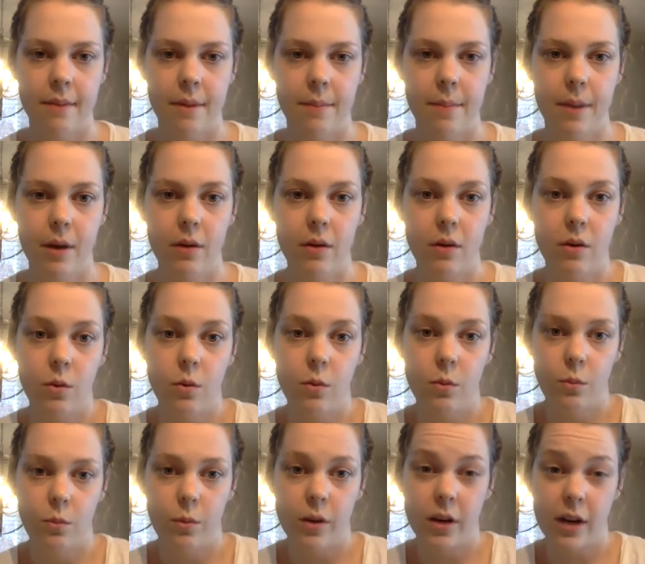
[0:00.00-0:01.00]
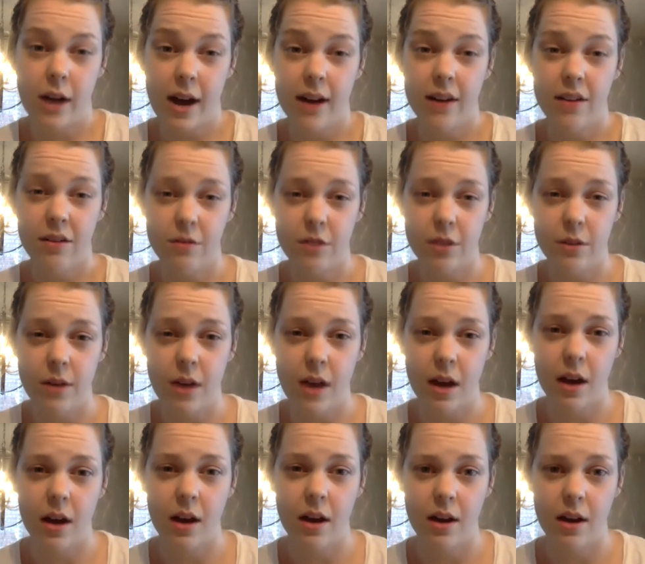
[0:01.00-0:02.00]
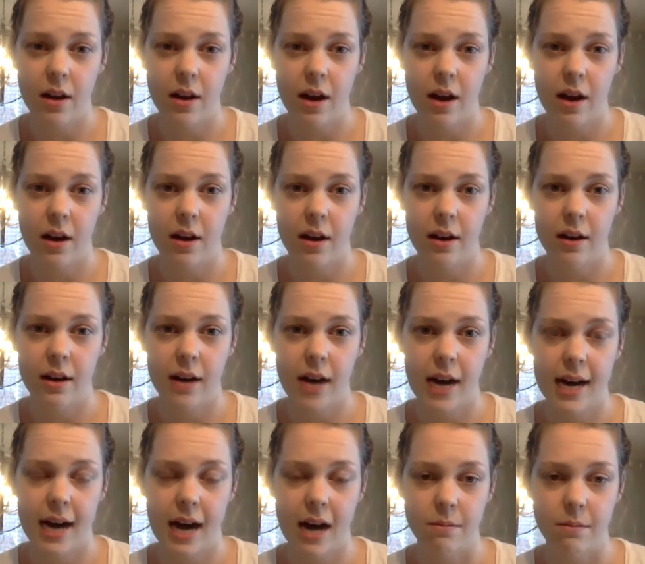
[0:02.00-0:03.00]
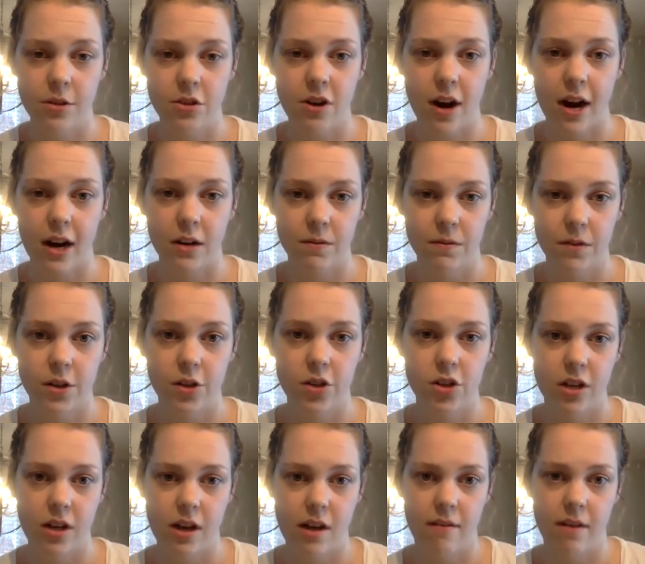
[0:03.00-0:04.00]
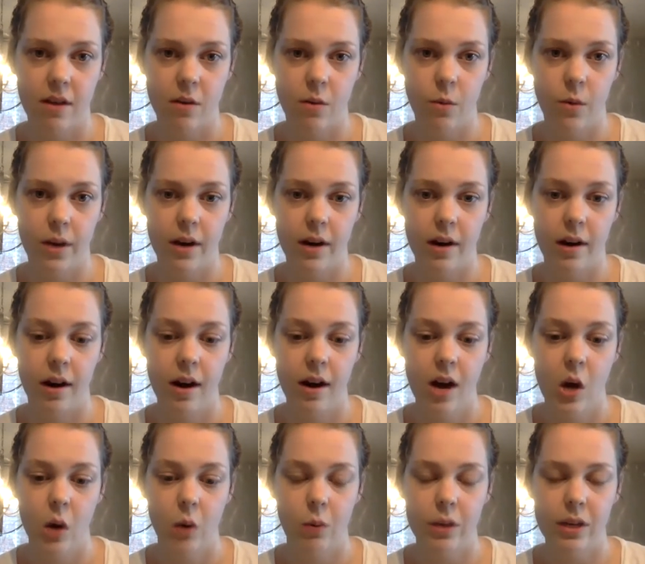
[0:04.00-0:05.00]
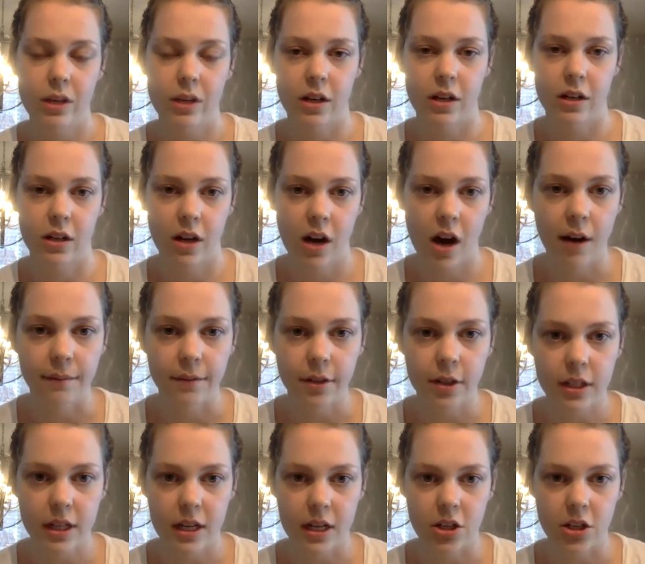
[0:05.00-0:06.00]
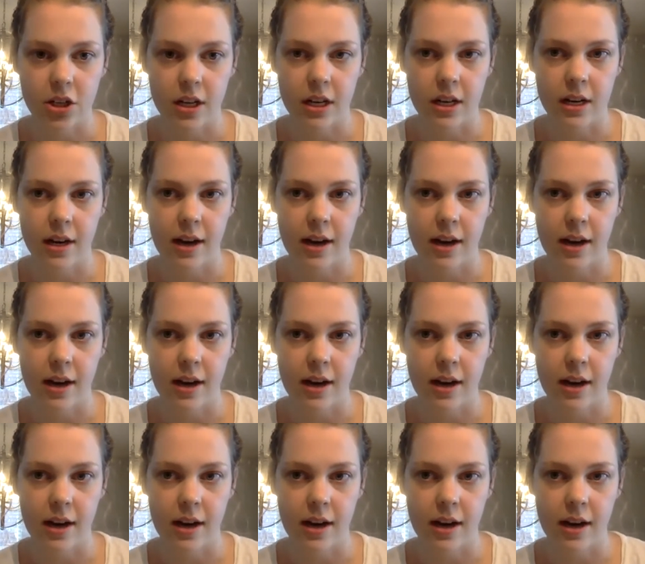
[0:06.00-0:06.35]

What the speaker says: But we're kind of doing an abstract version of it, where we start our conversation